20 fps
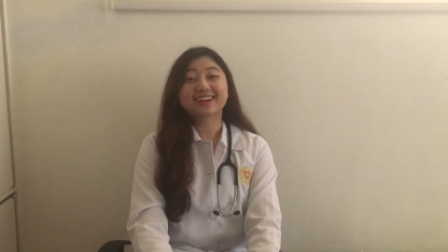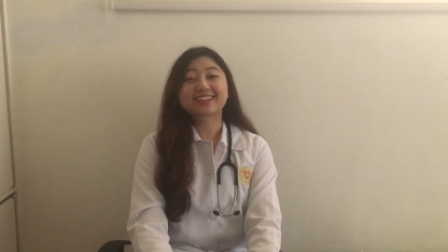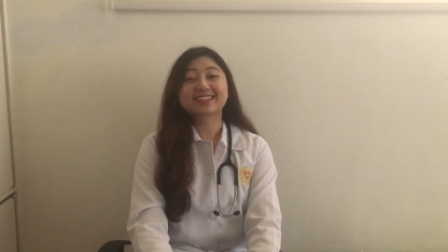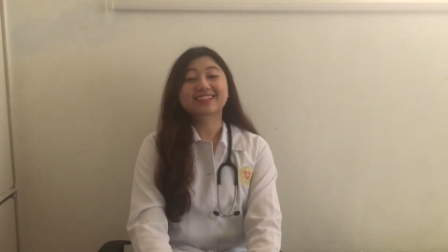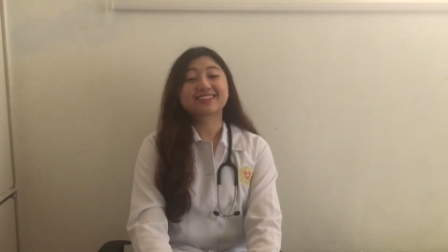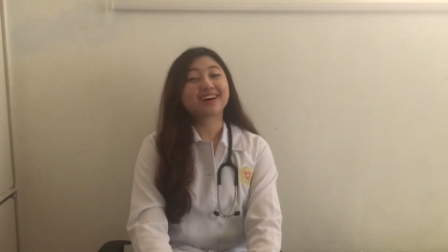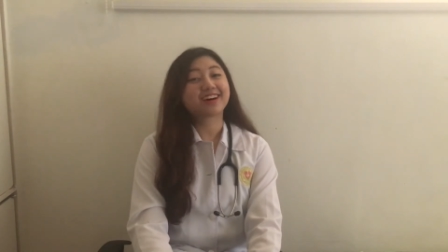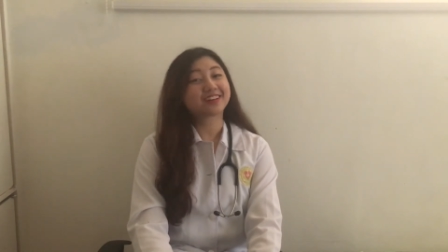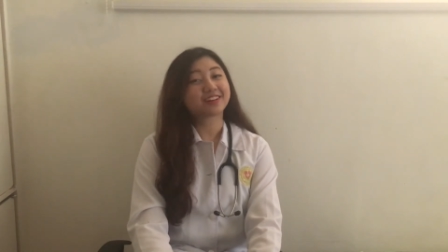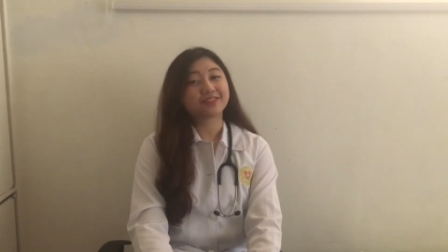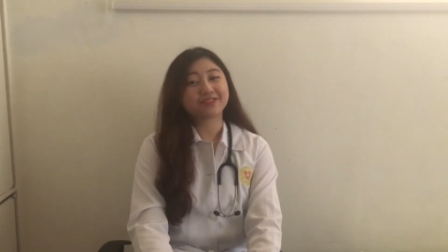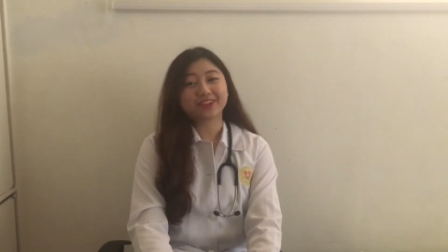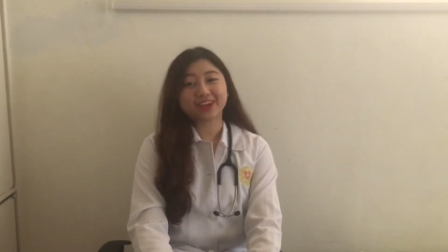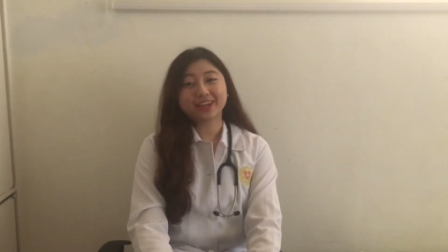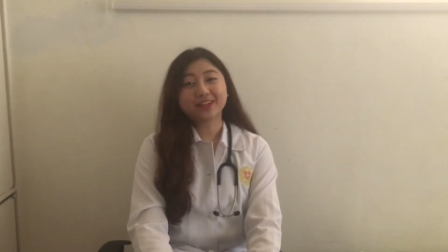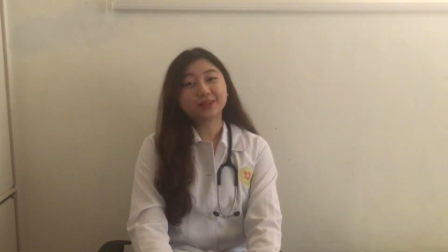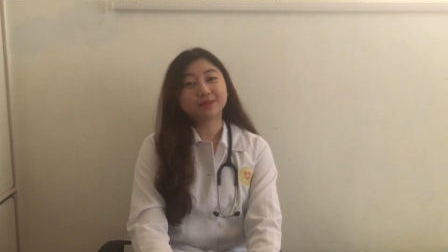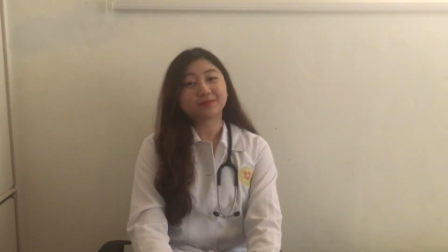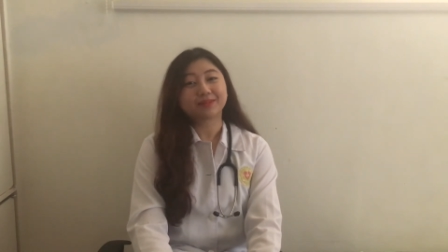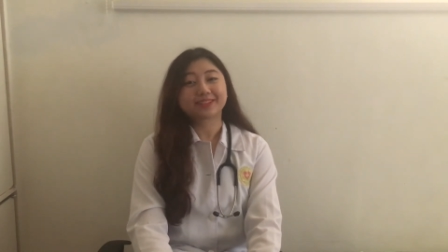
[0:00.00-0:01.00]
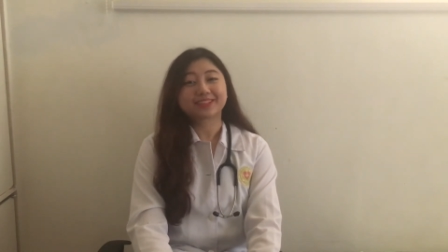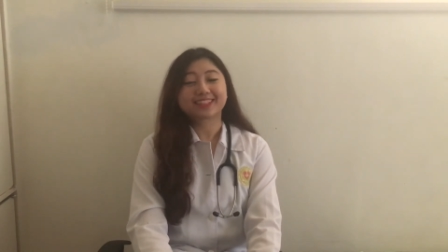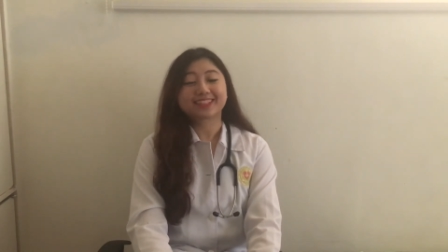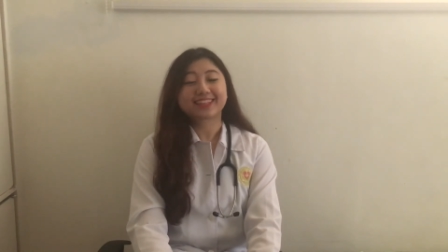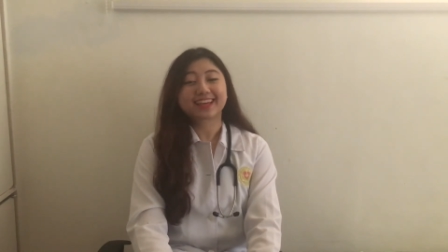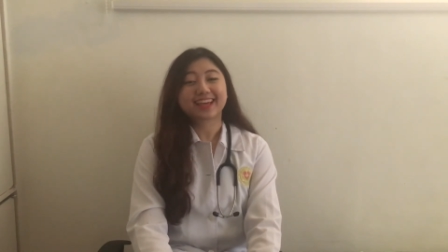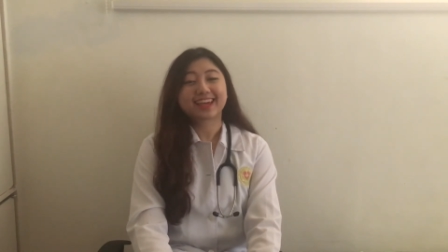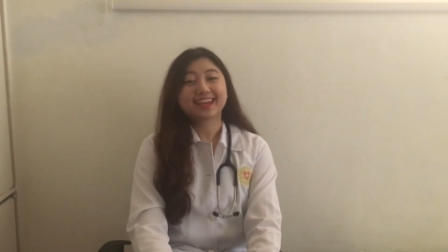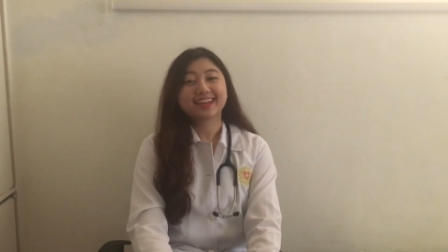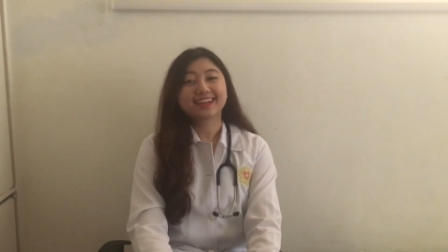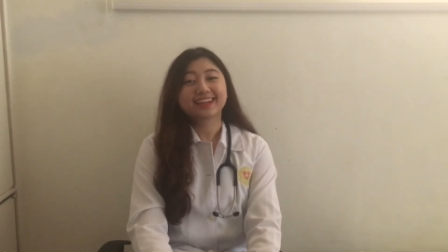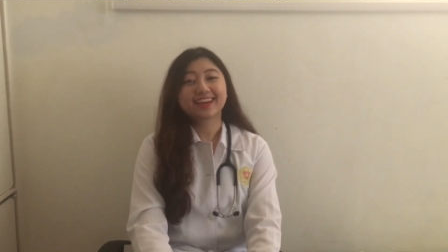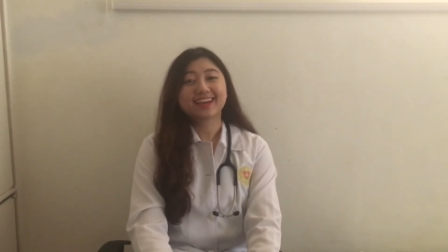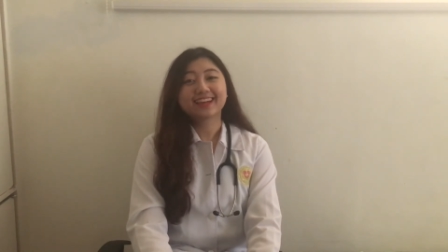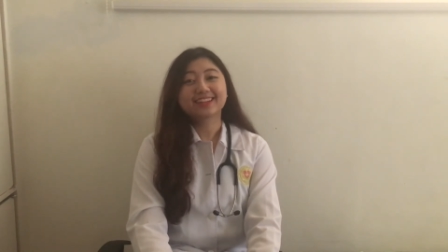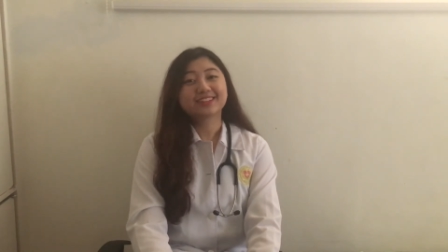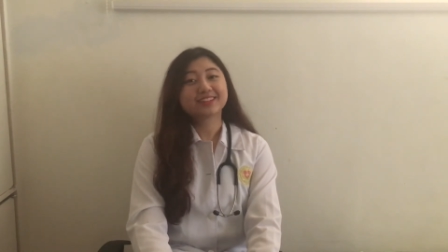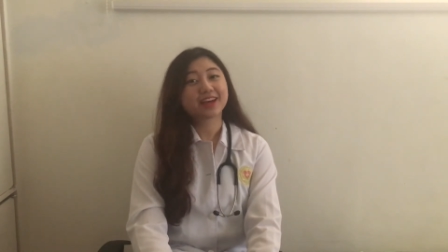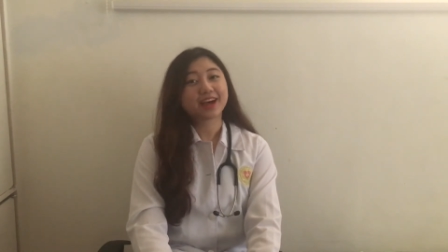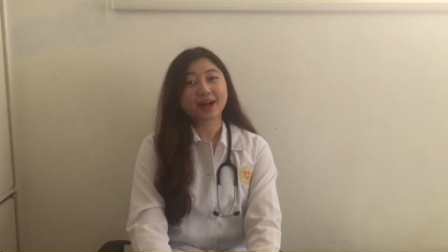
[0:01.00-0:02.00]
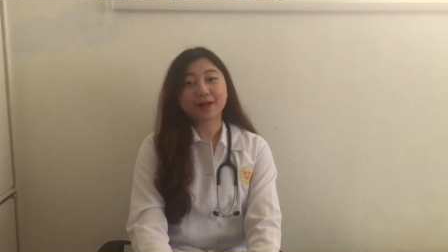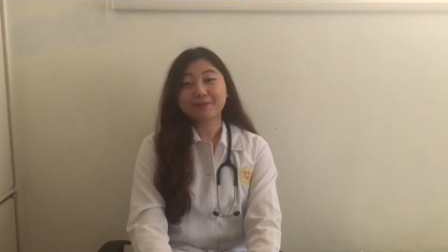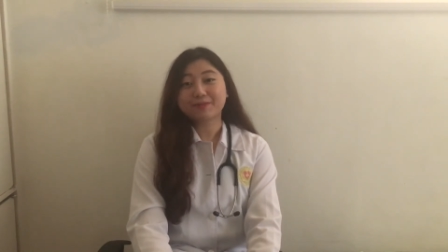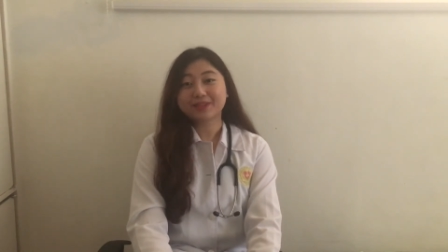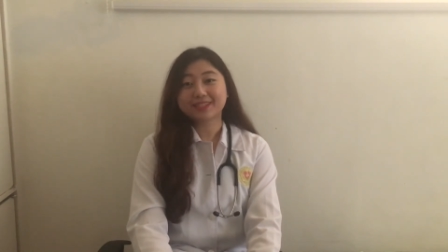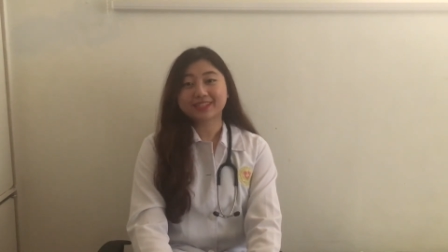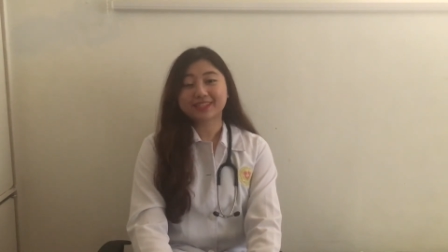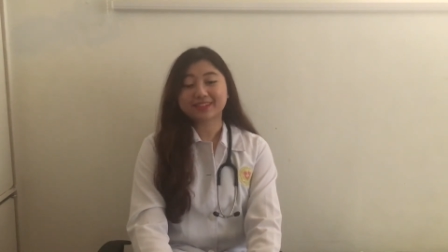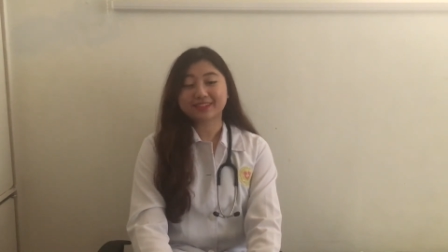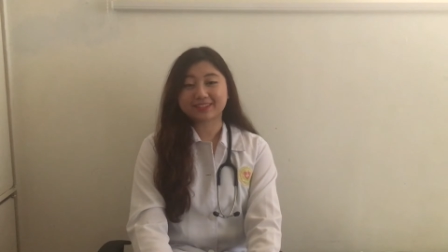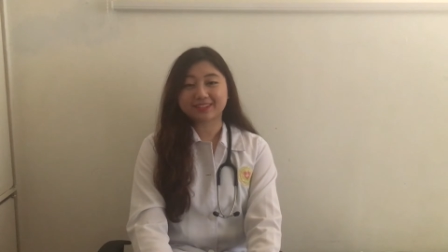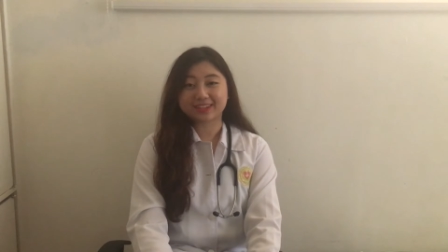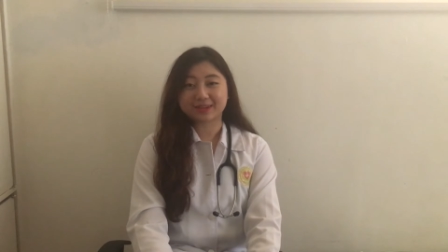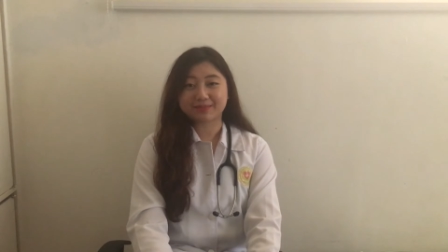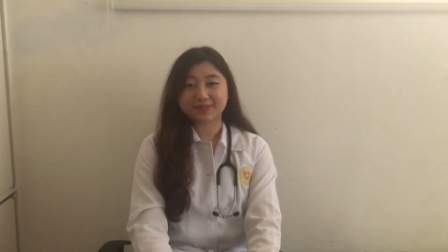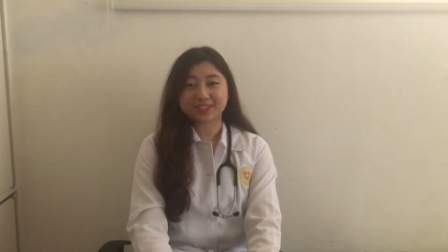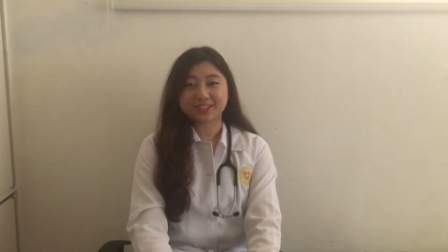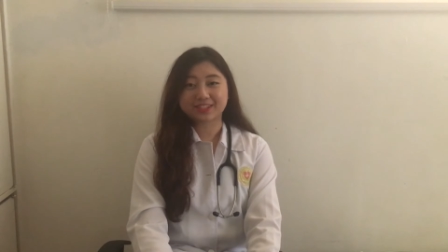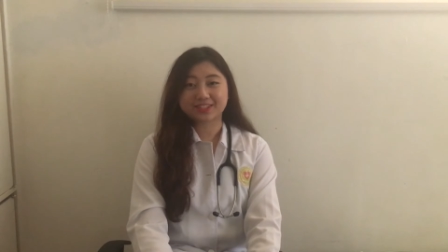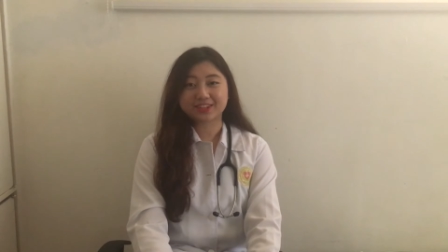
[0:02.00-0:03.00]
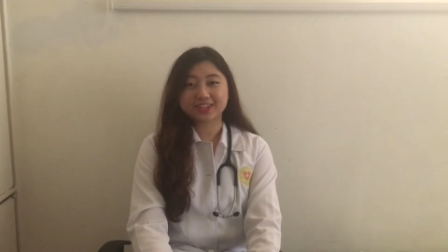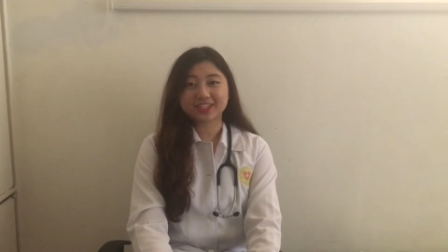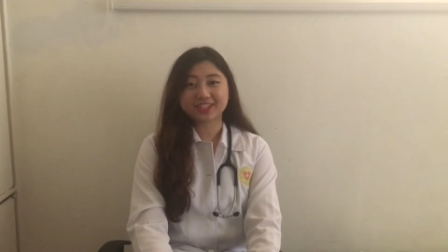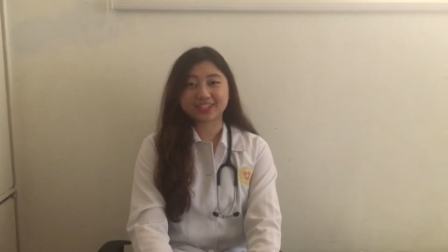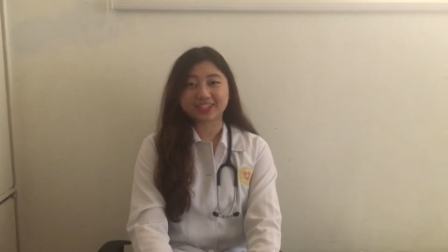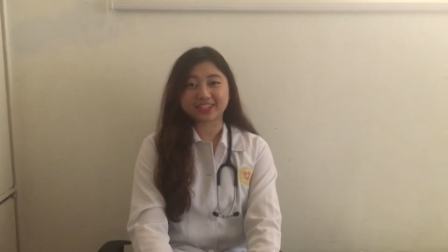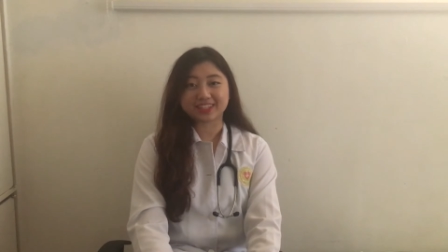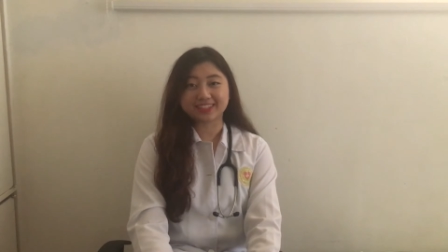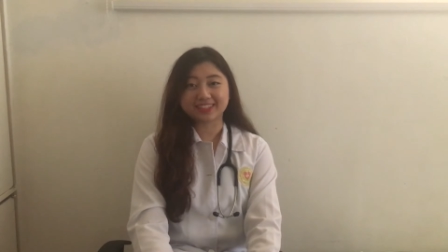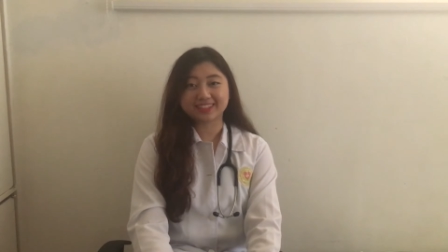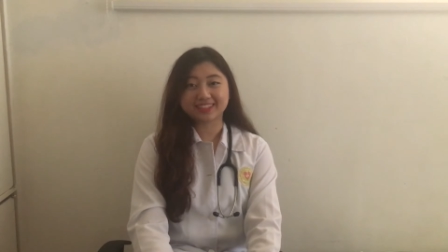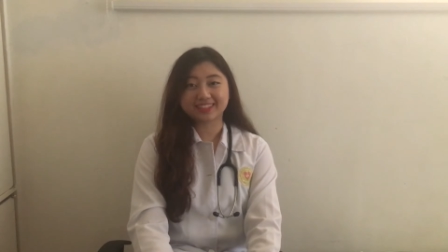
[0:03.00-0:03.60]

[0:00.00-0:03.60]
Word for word: is not available today to help us in our demonstration.